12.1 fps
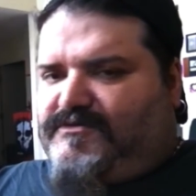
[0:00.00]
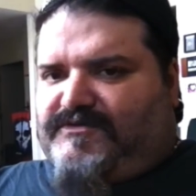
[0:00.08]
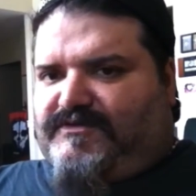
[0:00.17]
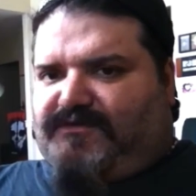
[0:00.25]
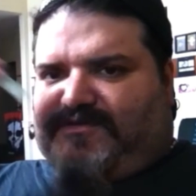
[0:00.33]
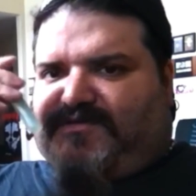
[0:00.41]

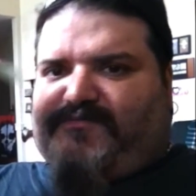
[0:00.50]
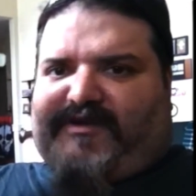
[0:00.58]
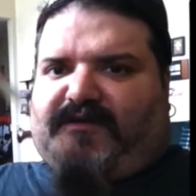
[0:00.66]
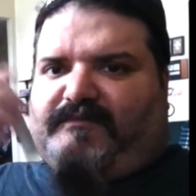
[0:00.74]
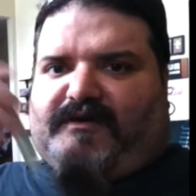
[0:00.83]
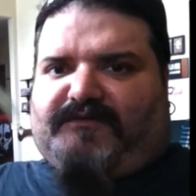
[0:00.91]
So you can
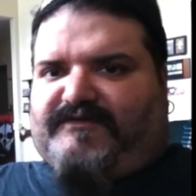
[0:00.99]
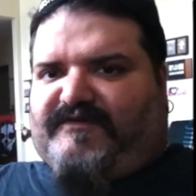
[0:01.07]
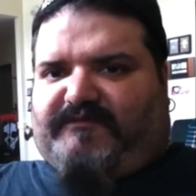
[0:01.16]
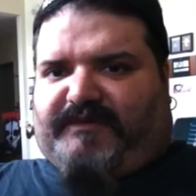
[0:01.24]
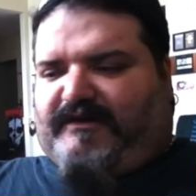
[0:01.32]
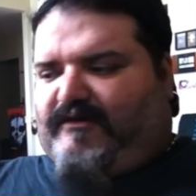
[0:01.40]
spray your mouth
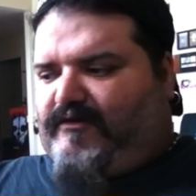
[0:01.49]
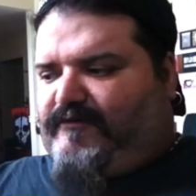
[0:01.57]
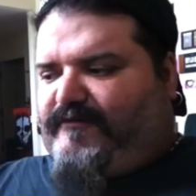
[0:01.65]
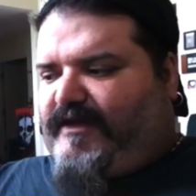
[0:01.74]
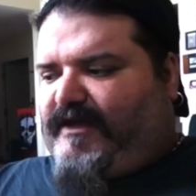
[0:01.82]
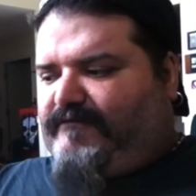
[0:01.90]
and spit it out
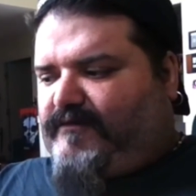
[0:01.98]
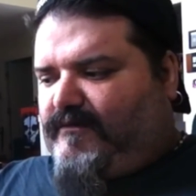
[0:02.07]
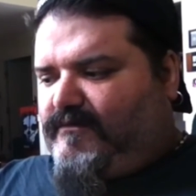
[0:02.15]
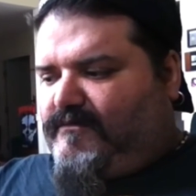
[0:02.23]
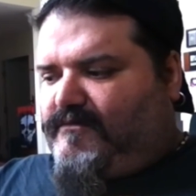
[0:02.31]
if you have to